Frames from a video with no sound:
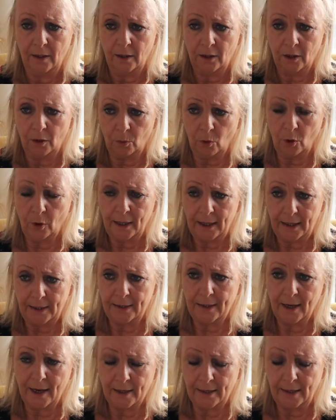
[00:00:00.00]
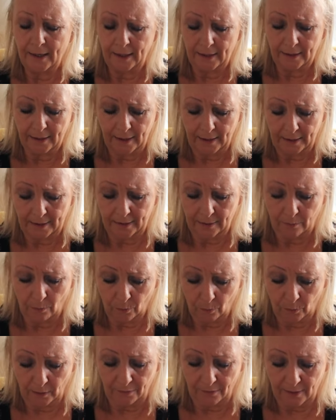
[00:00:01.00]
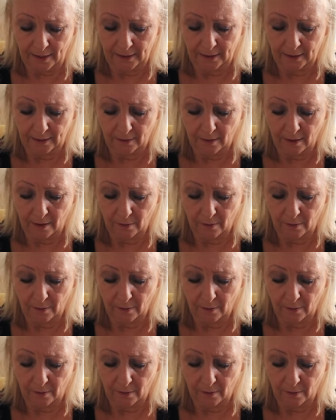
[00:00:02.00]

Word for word: So what he's done here is with this